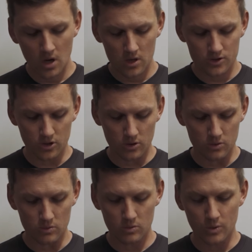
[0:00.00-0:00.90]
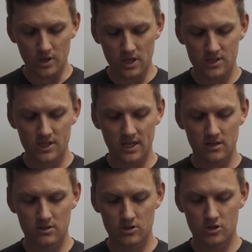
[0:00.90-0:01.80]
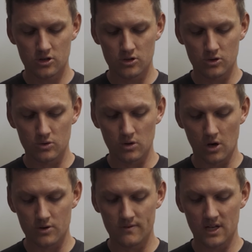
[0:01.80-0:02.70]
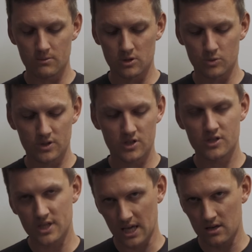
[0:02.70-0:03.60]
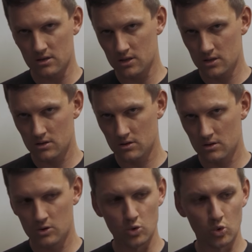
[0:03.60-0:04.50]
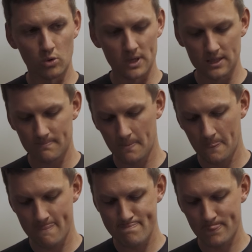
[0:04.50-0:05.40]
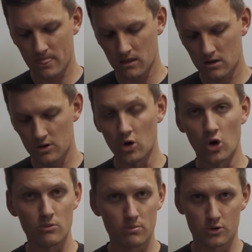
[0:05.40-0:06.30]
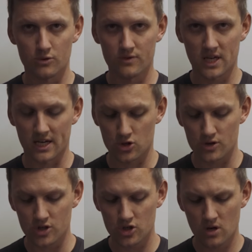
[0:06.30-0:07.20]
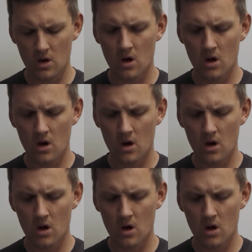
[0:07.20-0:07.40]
So when I started to do load development with the standard Norma non-improved cartridge,